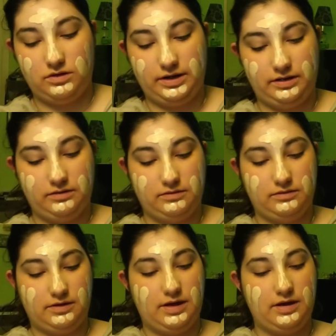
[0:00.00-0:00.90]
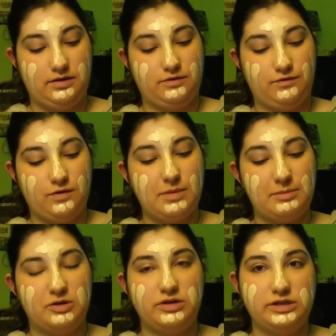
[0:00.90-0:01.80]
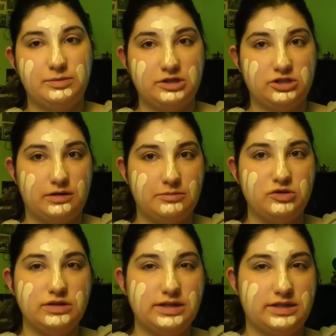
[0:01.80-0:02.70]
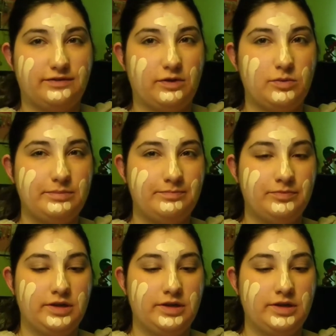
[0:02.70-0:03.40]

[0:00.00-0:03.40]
Okay. And for my beauty sponge, I'm using a different one.